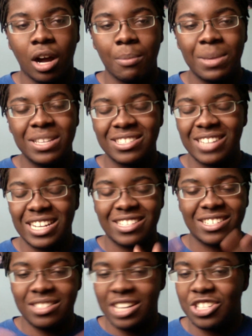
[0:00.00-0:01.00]
he's in like
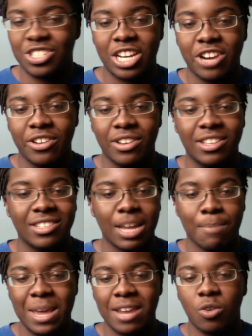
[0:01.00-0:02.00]
this dungeon area. He's like
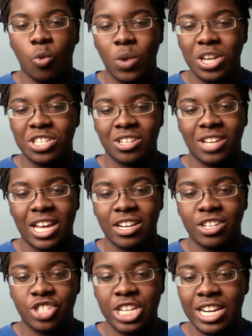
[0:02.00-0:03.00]
making a wish to like
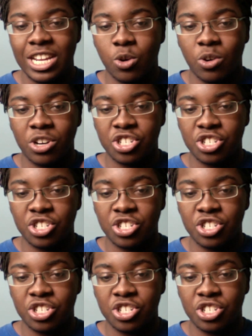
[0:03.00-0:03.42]
a genie or a